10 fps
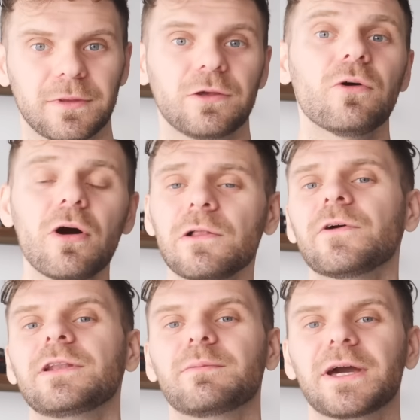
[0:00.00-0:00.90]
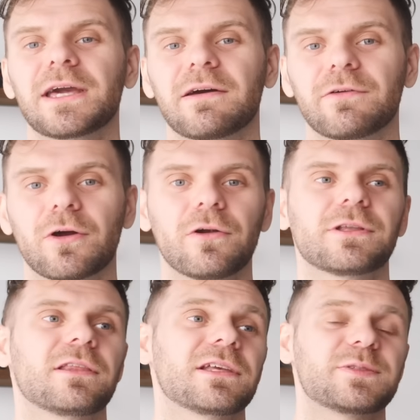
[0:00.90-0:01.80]
You already may have
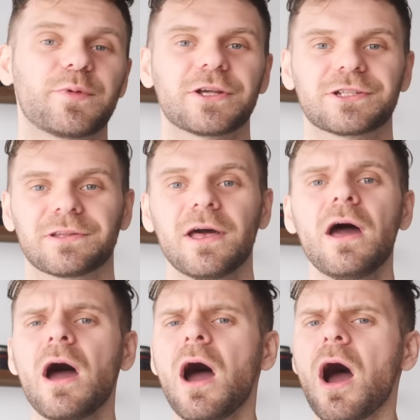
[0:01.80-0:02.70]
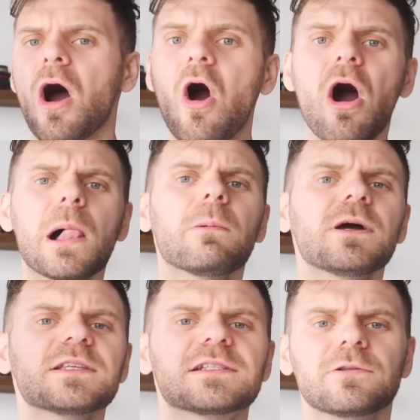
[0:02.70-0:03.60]
heard an expression:
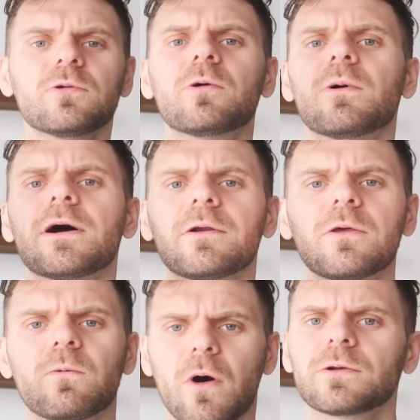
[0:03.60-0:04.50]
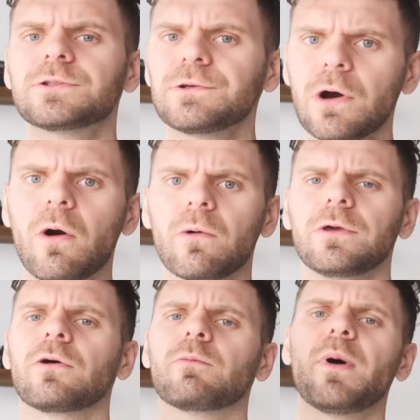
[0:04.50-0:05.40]
always look where you want to go,
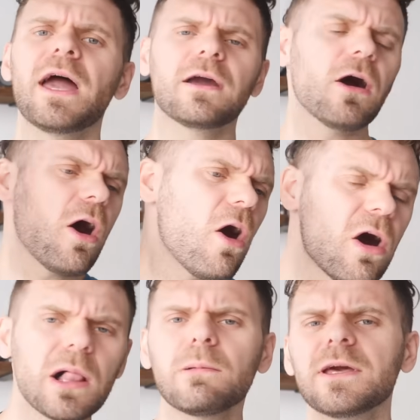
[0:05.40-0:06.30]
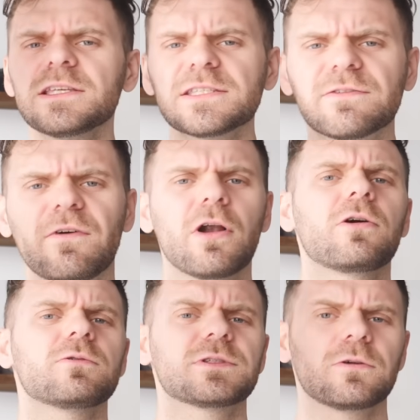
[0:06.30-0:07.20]
your bike always
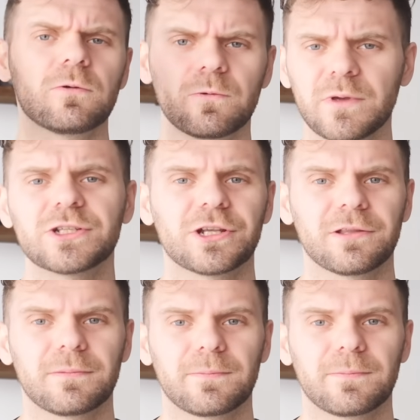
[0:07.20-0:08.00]
follows your vision.